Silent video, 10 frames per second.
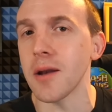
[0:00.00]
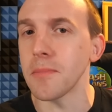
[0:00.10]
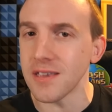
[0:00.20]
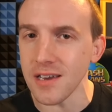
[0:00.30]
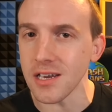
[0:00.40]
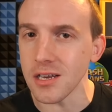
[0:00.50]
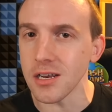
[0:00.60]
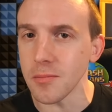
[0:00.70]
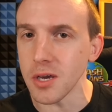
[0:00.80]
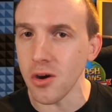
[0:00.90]

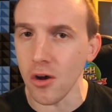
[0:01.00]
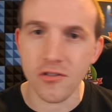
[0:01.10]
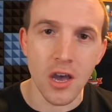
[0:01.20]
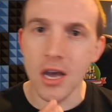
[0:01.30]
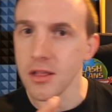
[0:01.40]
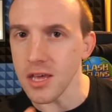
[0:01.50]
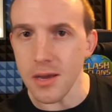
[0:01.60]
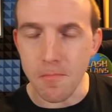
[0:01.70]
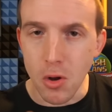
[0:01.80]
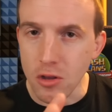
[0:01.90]
particularly because the
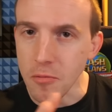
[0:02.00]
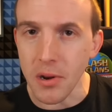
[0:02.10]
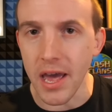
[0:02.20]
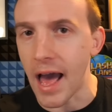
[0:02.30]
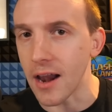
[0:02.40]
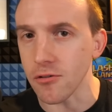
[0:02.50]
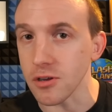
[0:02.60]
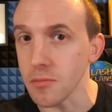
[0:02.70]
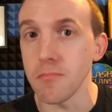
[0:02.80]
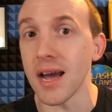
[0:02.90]
multiplayer
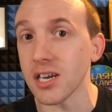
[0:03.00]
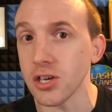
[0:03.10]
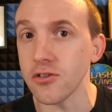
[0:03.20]
algorithm matches